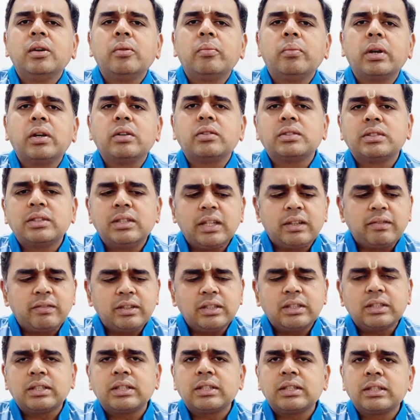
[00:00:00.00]
because there
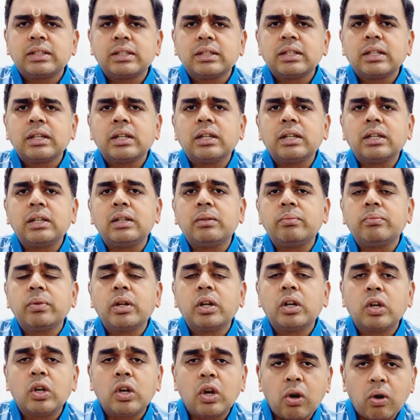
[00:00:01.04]
was a
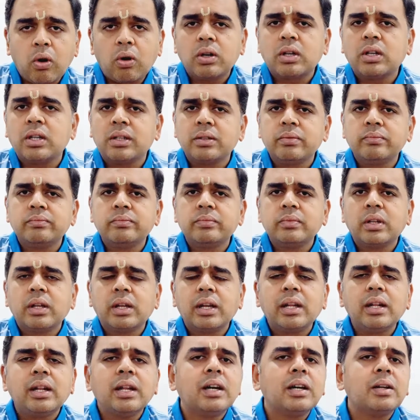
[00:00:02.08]
drought
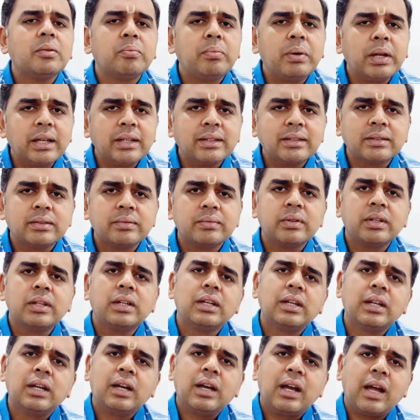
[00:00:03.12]
in her place
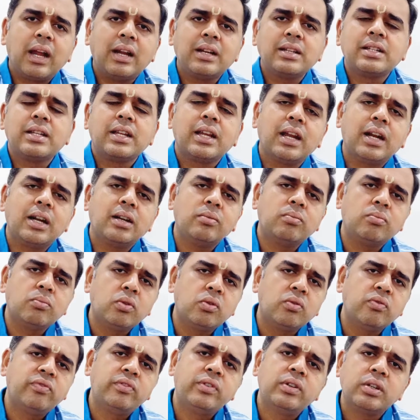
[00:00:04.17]
and she had
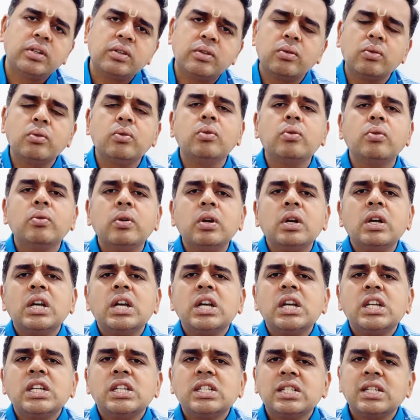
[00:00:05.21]
moved to
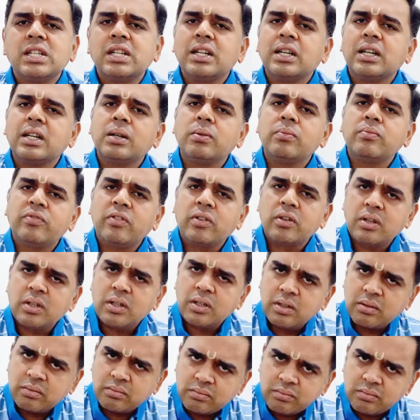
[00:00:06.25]
Srirangam for
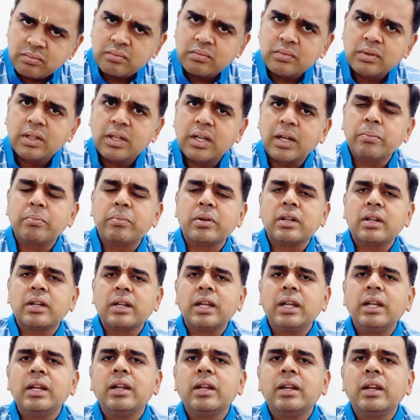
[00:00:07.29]
a
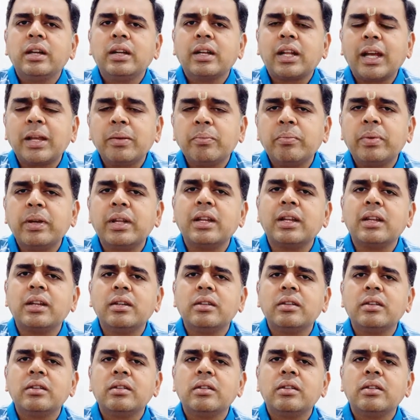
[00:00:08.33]
temporary time period